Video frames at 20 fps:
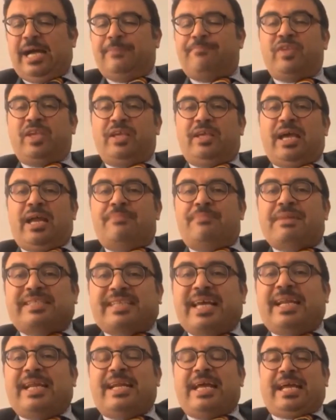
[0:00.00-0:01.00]
it will
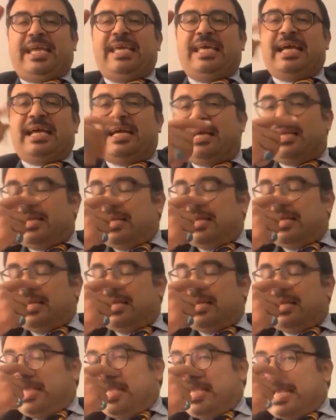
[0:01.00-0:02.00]
become
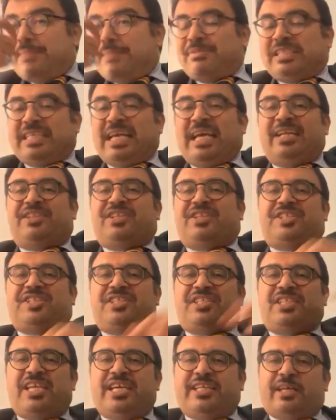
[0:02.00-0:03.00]
clearer daily that this
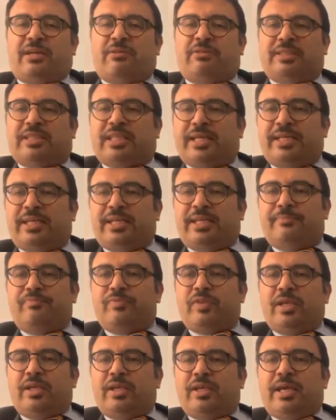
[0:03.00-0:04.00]
was only
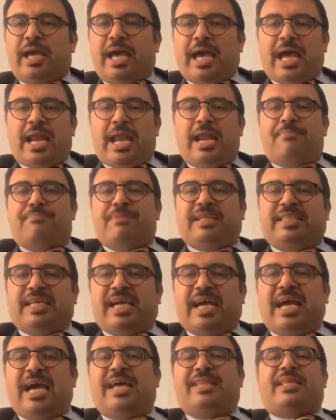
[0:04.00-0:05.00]
used by Kais
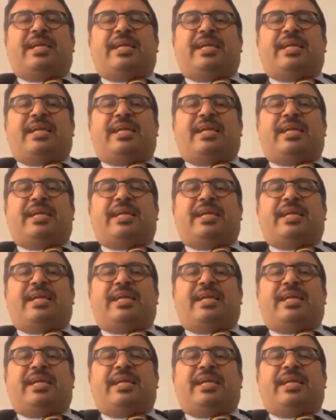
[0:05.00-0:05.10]
Saied.